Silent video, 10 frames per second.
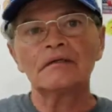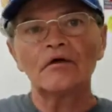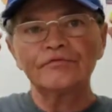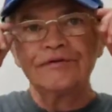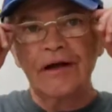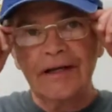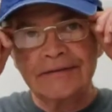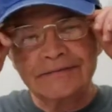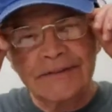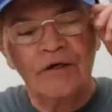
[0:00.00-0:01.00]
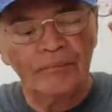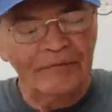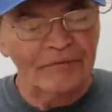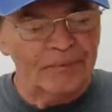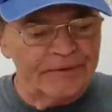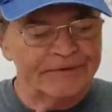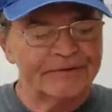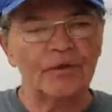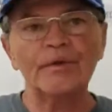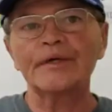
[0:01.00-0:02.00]
Hello friends, I hope everybody's
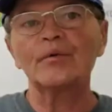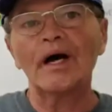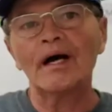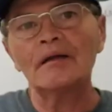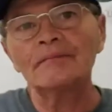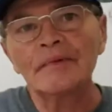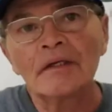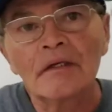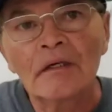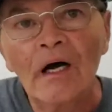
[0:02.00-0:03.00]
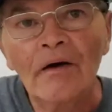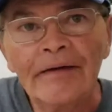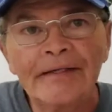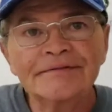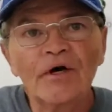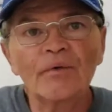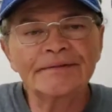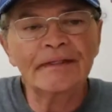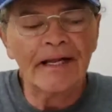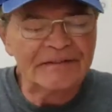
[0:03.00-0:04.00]
doing well. Okay, so
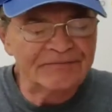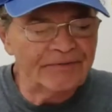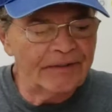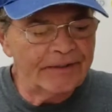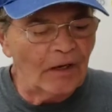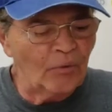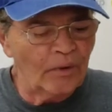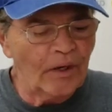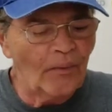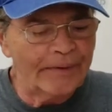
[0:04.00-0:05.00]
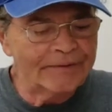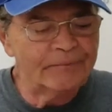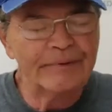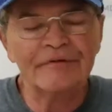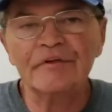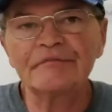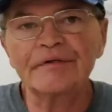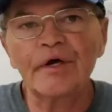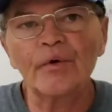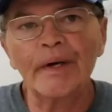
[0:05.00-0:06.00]
in today's video we're going to be
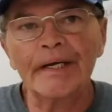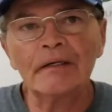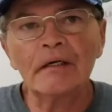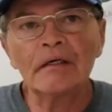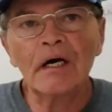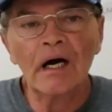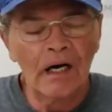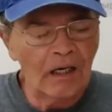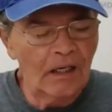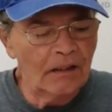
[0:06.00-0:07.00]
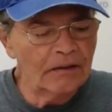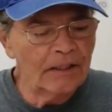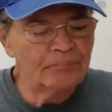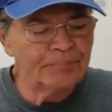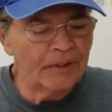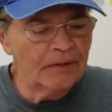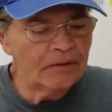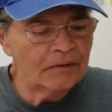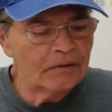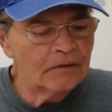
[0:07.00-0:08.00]
reviewing
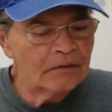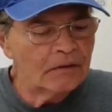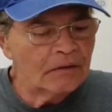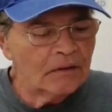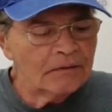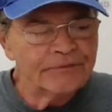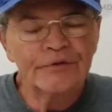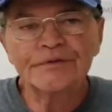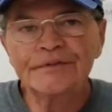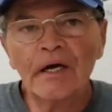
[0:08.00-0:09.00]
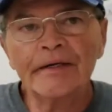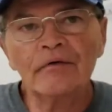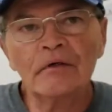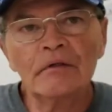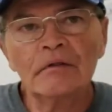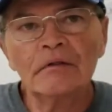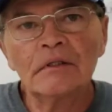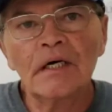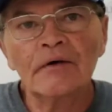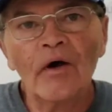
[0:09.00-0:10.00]
Hipa 2-cycle
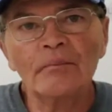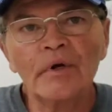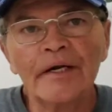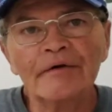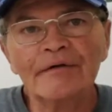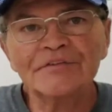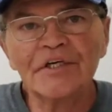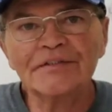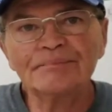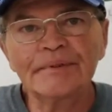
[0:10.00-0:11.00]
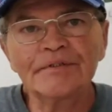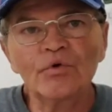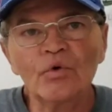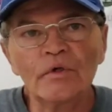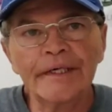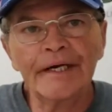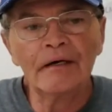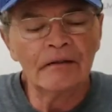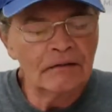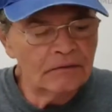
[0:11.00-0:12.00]
carburetor adjustment tool here.